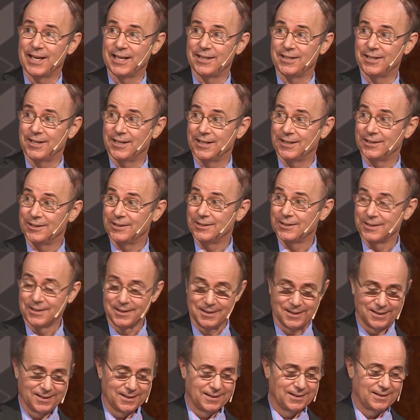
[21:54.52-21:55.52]
that does,
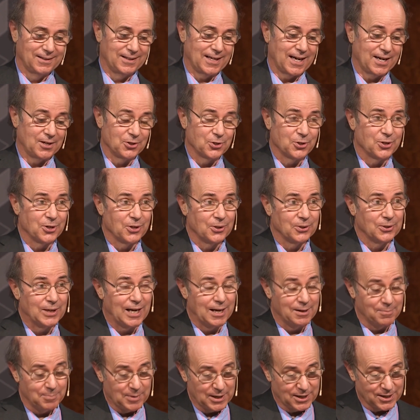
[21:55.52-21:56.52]

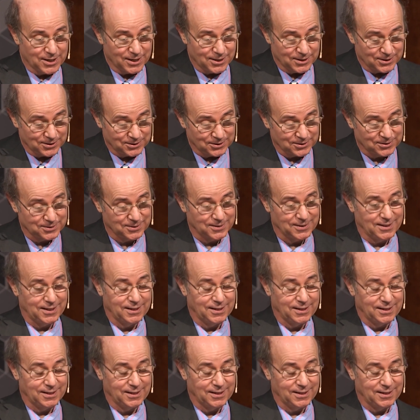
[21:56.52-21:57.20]
and because